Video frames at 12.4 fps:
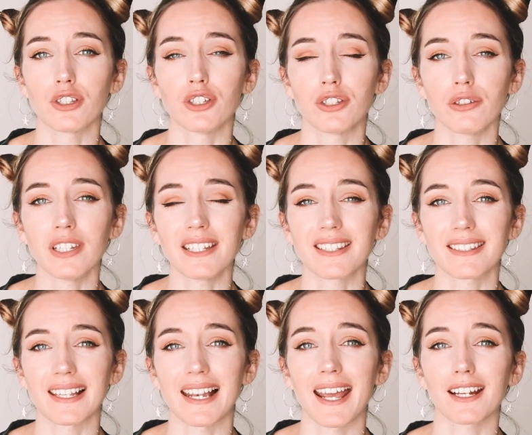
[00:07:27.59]
you do need to
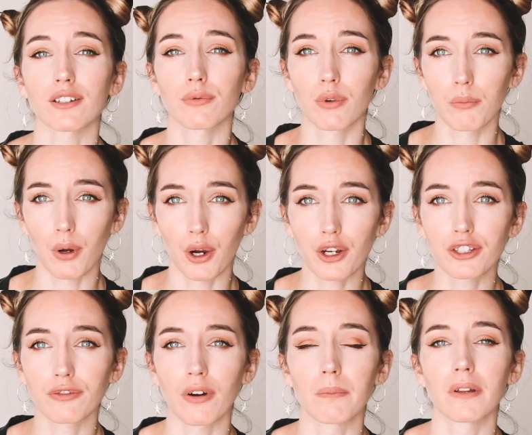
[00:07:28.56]
select remote
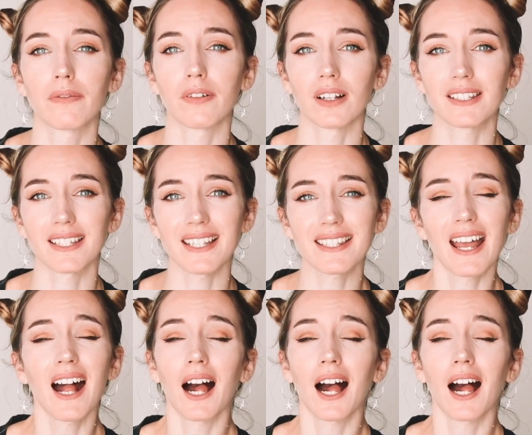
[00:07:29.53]
from the filters.